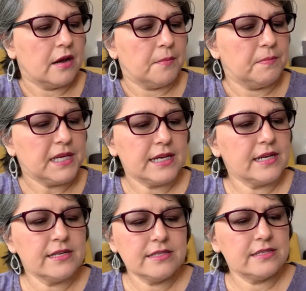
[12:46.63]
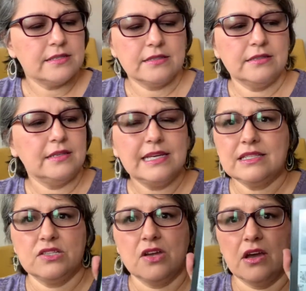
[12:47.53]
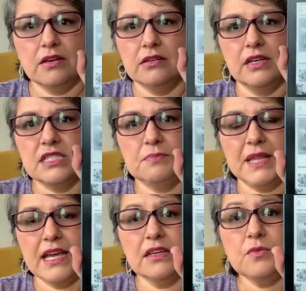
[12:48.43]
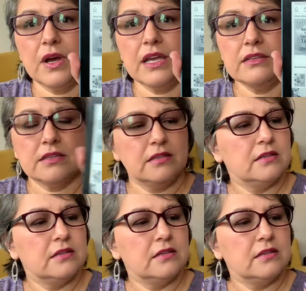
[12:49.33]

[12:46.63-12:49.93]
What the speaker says: because it's not. It's black and white.